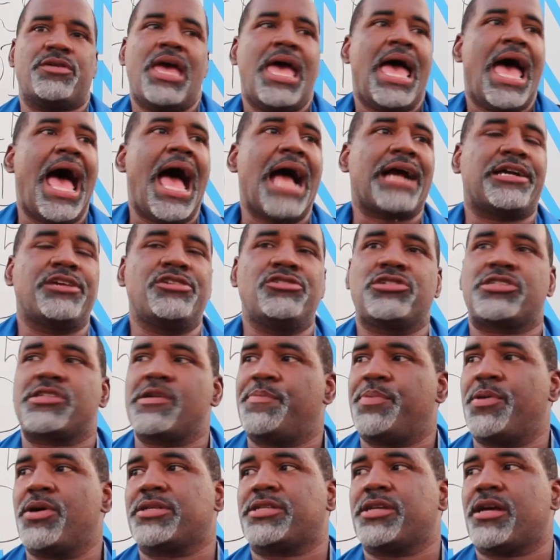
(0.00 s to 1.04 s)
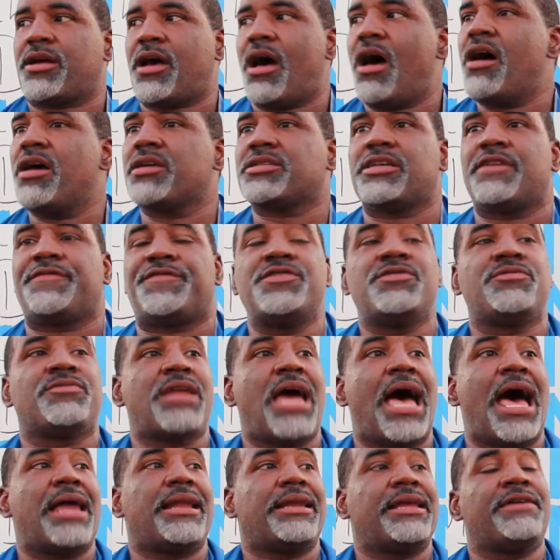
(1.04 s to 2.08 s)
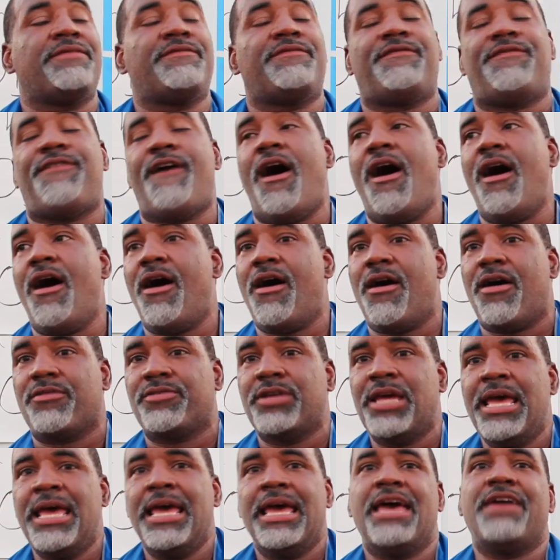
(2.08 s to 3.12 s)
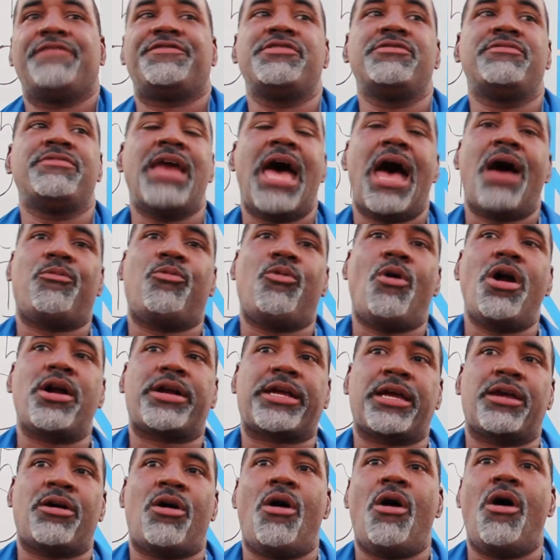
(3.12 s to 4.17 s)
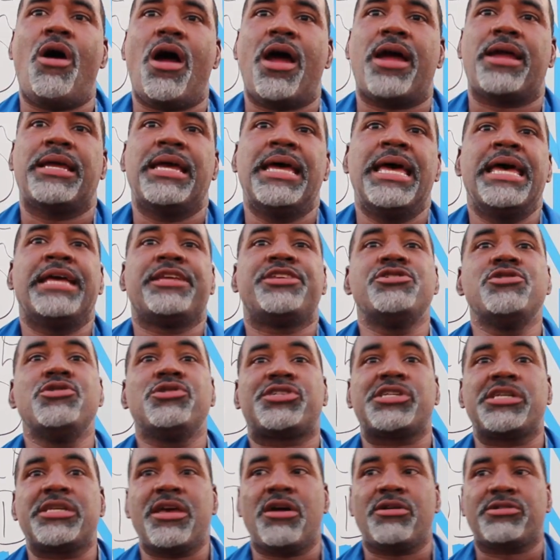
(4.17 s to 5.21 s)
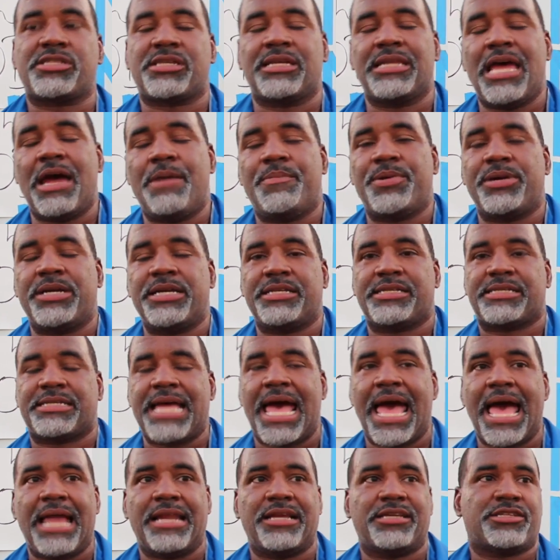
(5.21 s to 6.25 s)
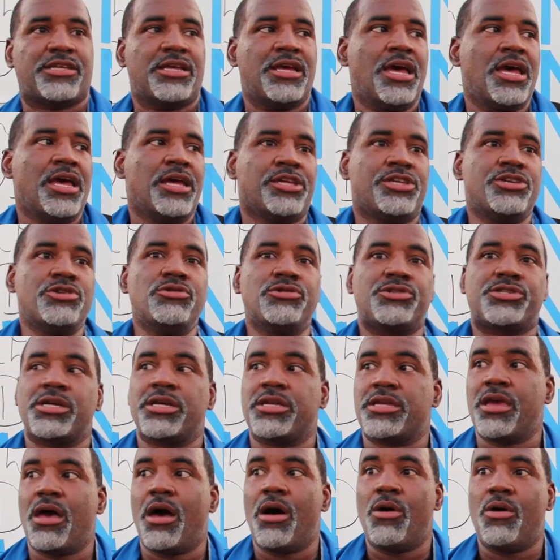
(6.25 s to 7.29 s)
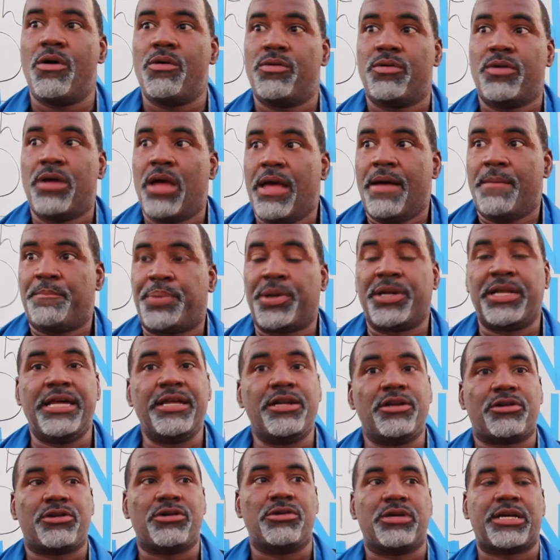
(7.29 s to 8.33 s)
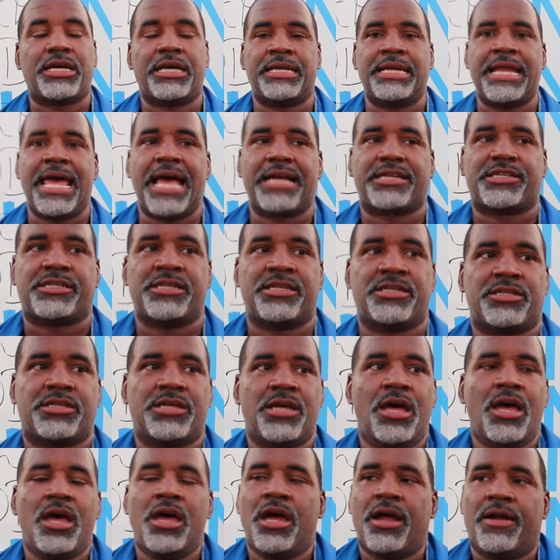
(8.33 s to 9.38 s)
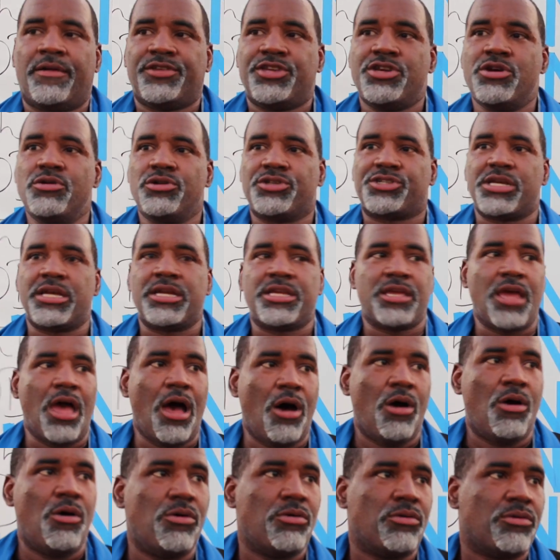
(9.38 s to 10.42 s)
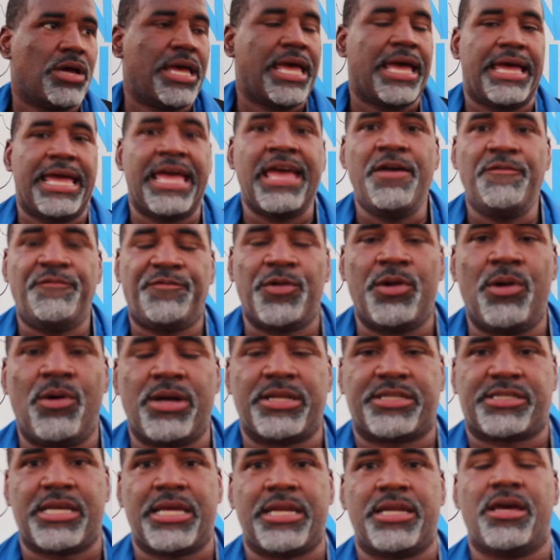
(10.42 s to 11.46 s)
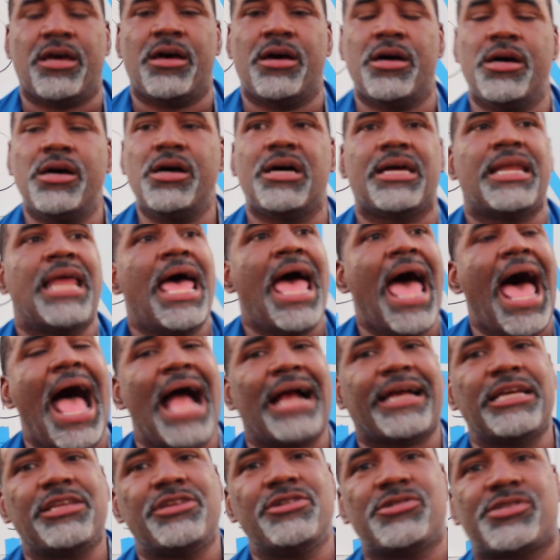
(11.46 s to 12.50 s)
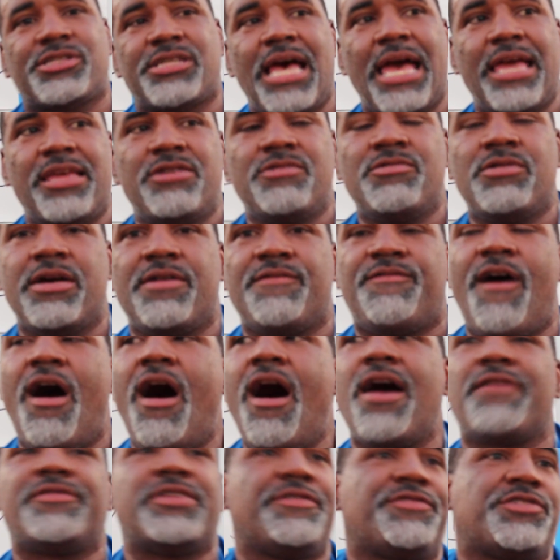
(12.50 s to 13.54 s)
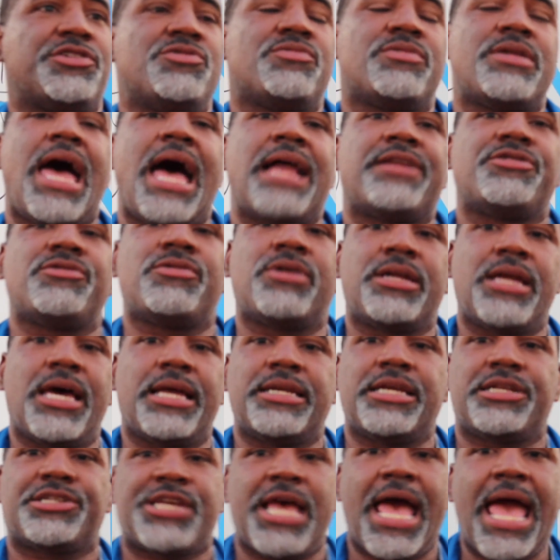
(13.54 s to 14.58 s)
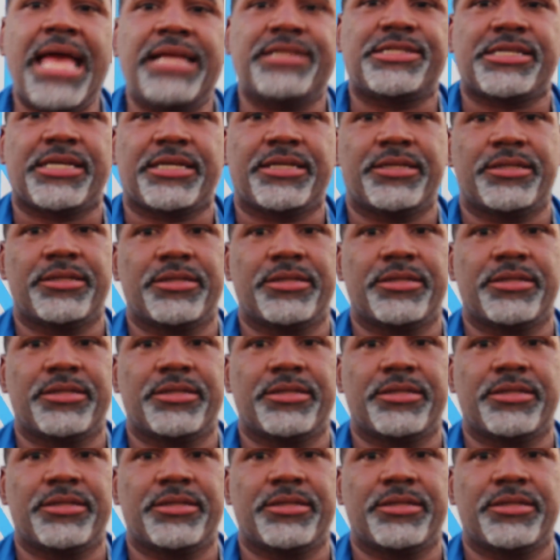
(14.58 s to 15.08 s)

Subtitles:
how can you support the cause if you're not involved? If you're not working hard, using your celebrity status, using your political connections, using your influence in the hood? How can you say you're involved if you're not doing nothing to change it?